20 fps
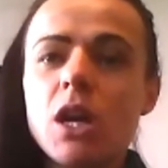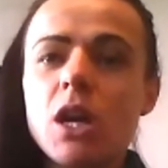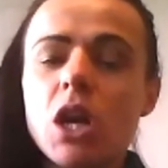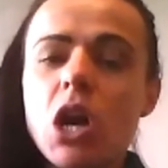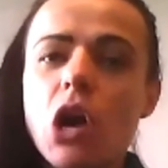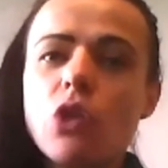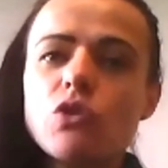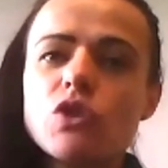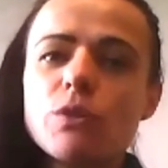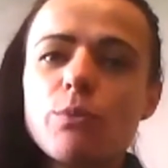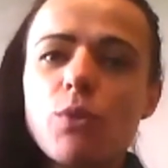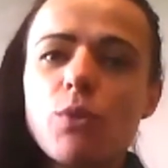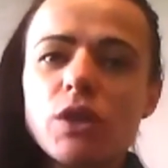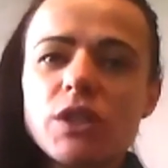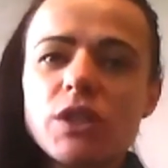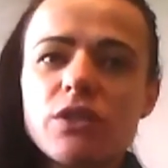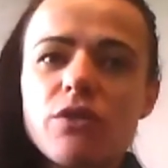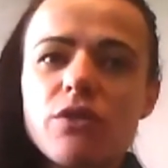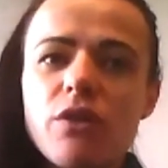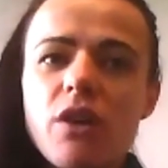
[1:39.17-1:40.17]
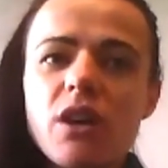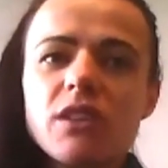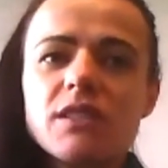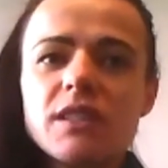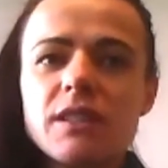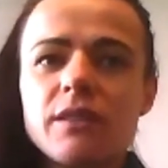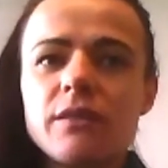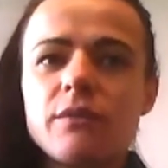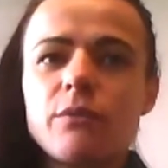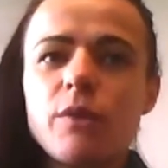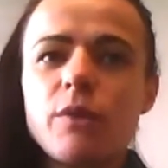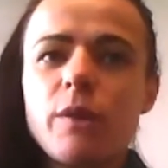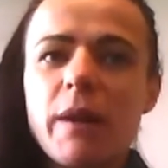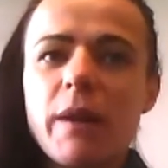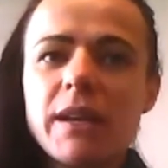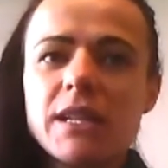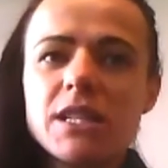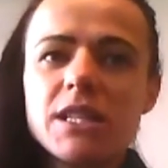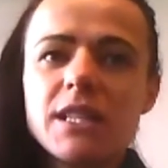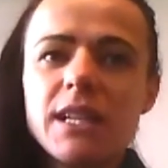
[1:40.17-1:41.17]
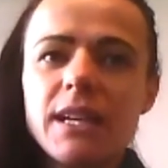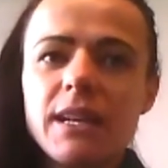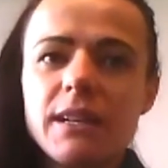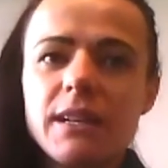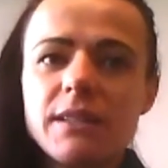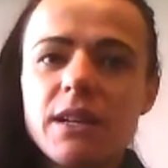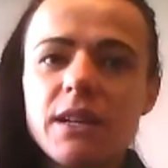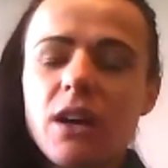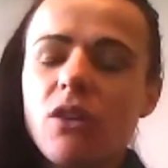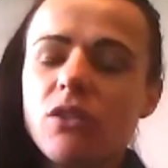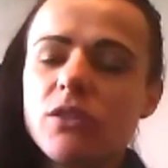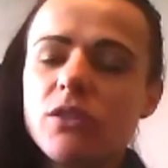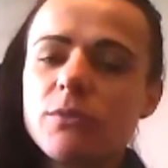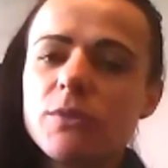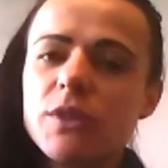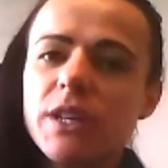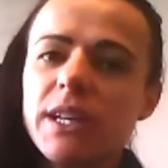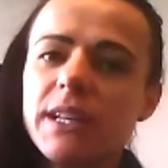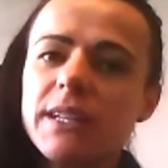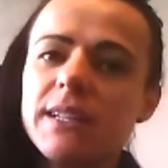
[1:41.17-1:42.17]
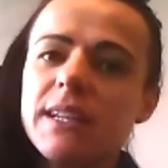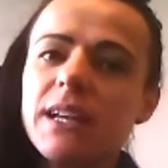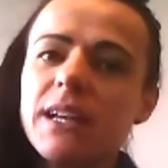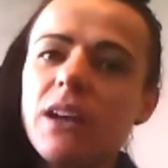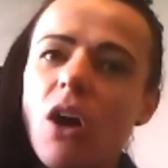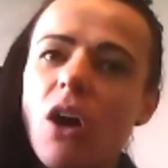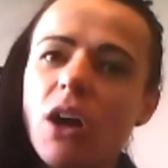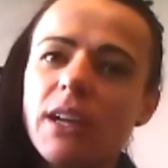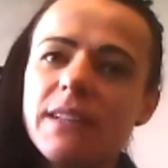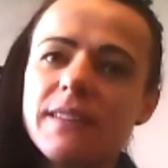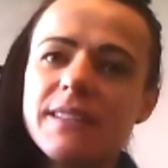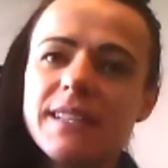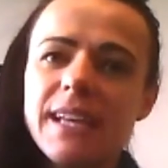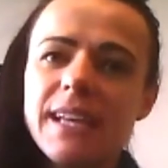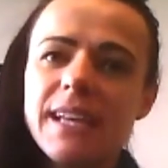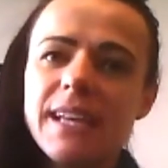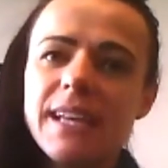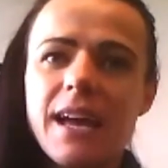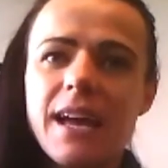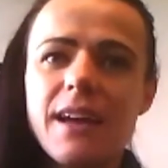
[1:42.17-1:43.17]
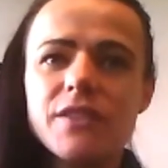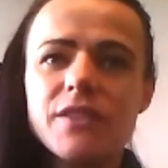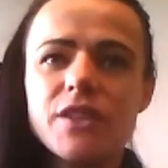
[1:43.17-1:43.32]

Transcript: coaching points across, and we managed to hold them to 0-0 in the second half.